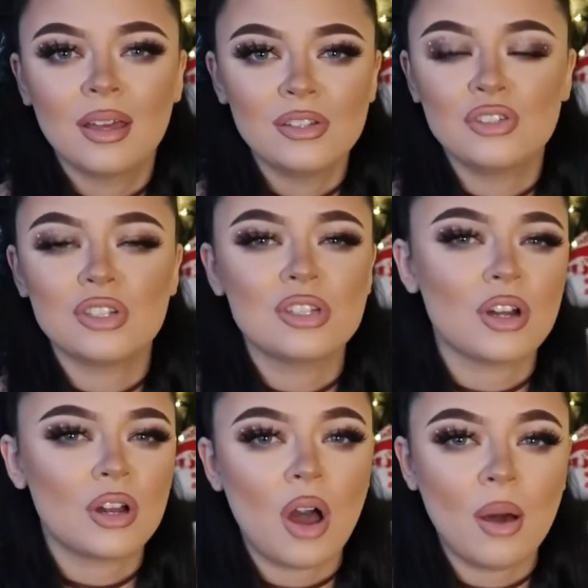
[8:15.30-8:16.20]
just
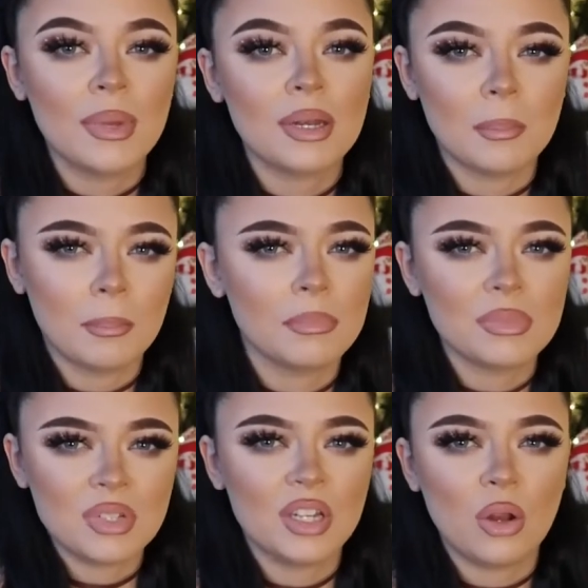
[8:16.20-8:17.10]
their common,
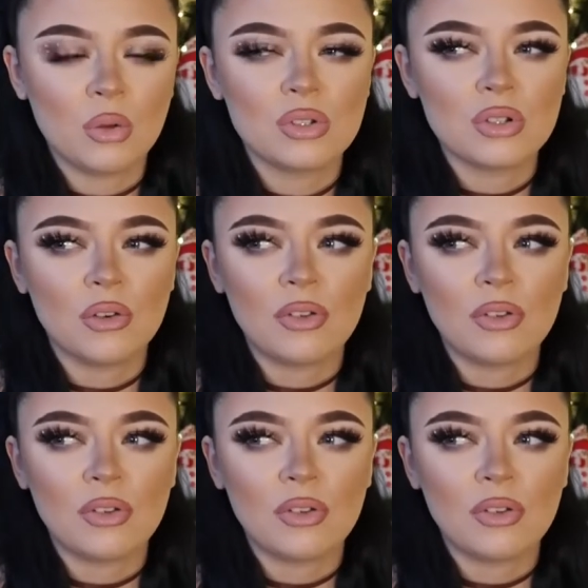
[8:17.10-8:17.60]
you know, stuff.